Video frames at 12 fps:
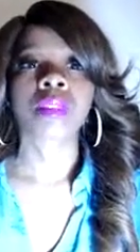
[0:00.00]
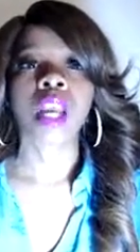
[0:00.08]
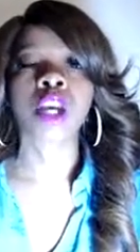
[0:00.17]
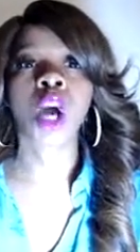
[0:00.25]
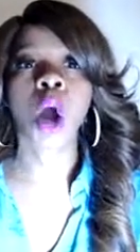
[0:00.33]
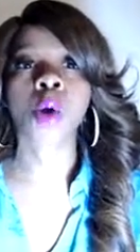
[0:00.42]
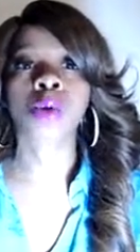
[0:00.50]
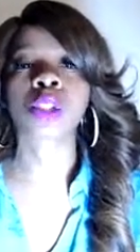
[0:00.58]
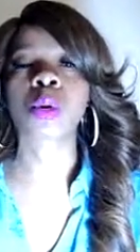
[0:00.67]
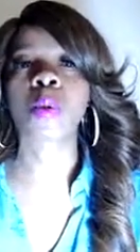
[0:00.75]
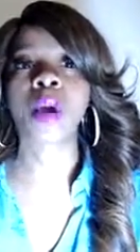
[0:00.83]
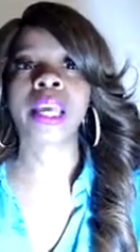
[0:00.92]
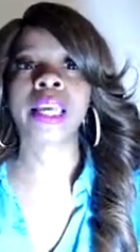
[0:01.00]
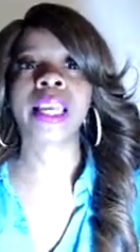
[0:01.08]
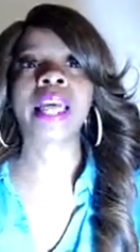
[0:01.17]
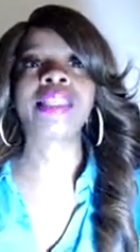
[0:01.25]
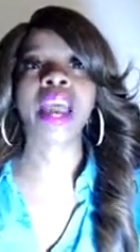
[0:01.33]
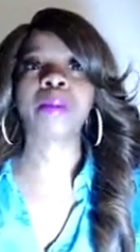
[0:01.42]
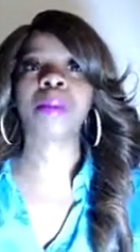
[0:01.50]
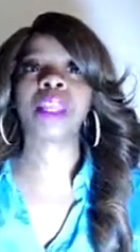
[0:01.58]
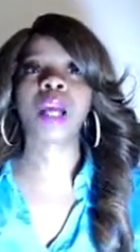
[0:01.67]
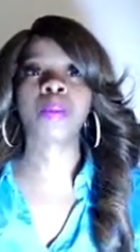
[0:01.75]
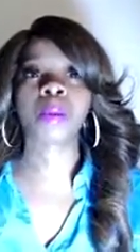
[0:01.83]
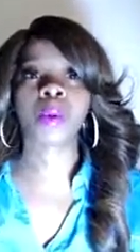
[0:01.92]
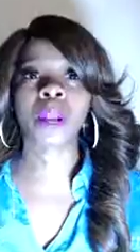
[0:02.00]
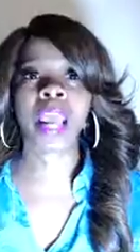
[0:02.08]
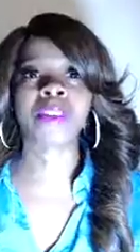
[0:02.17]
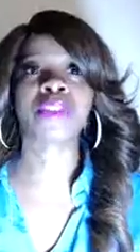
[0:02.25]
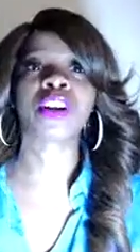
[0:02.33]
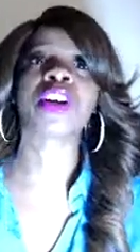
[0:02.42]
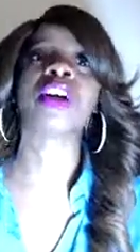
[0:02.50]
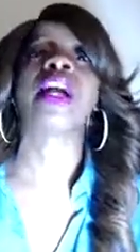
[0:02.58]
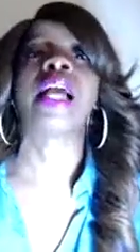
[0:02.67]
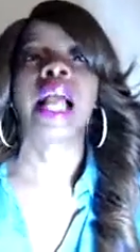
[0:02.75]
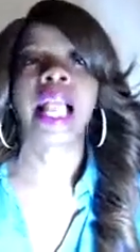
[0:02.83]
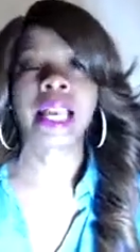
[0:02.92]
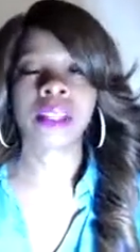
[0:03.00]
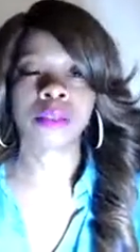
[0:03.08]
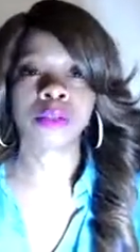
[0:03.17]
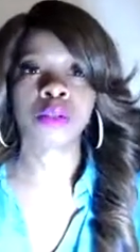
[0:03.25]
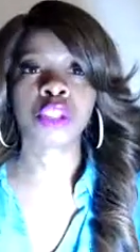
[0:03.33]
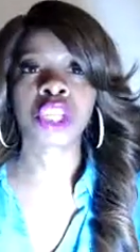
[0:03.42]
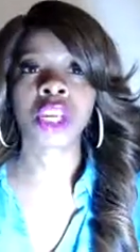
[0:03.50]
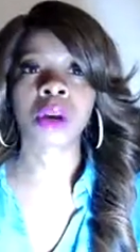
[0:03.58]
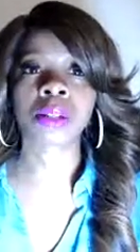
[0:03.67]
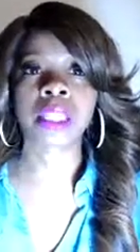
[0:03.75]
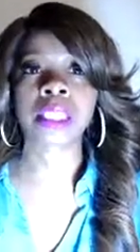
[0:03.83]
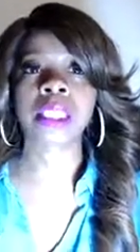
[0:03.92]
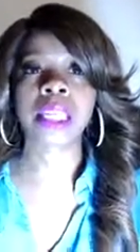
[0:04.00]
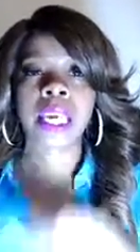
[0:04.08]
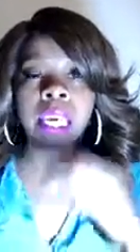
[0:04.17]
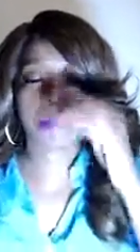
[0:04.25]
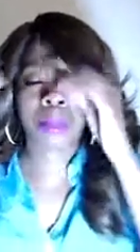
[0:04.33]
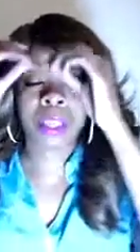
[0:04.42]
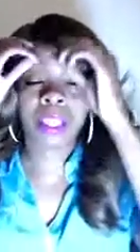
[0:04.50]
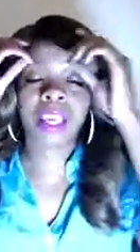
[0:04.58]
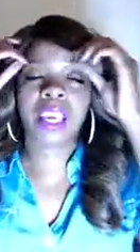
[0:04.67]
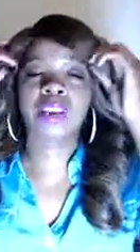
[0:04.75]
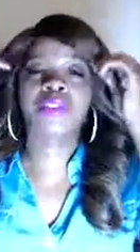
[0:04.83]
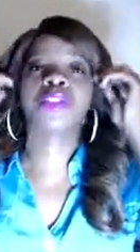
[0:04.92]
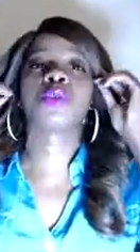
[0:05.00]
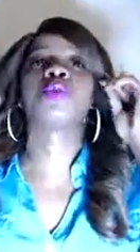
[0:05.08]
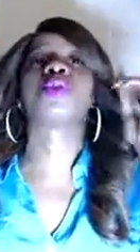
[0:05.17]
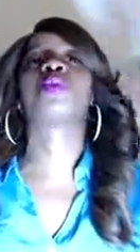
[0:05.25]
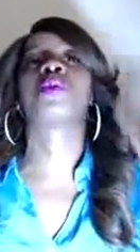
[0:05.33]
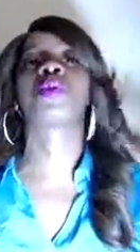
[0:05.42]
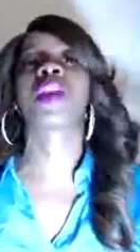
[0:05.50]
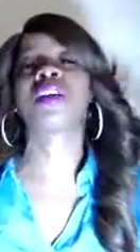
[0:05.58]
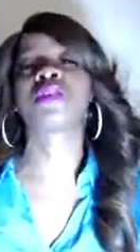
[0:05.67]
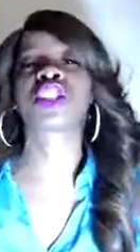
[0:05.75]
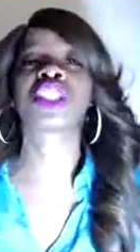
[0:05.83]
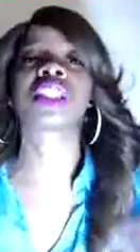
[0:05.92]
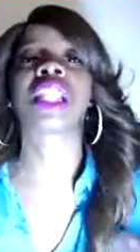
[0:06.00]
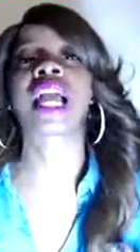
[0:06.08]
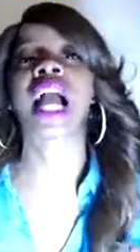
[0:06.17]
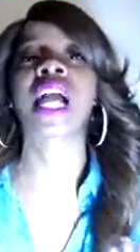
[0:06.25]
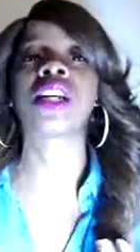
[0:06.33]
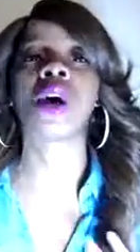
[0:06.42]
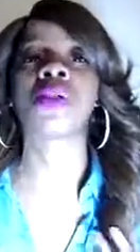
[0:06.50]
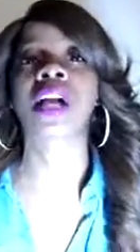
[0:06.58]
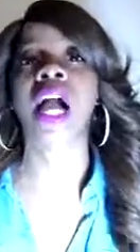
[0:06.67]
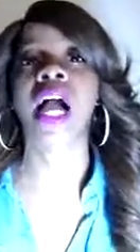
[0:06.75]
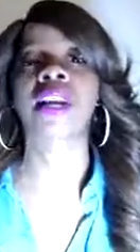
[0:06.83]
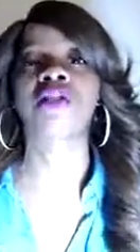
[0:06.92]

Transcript: Ghost when they meet up or whatever, and she goes to see him in the interview room or whatever. She's like, I know the kind of